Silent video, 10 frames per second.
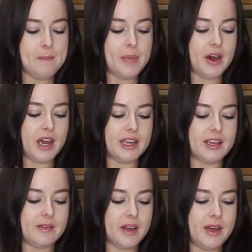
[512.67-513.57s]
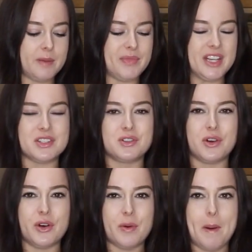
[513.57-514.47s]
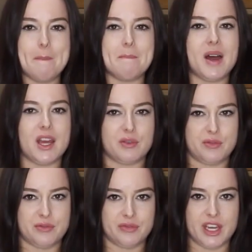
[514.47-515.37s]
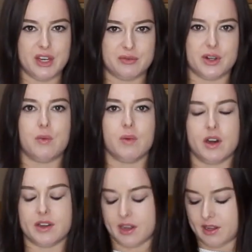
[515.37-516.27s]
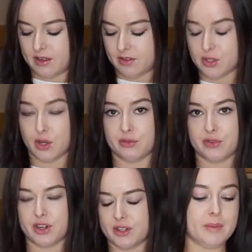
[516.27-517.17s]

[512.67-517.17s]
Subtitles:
but it's not my favourite one so far.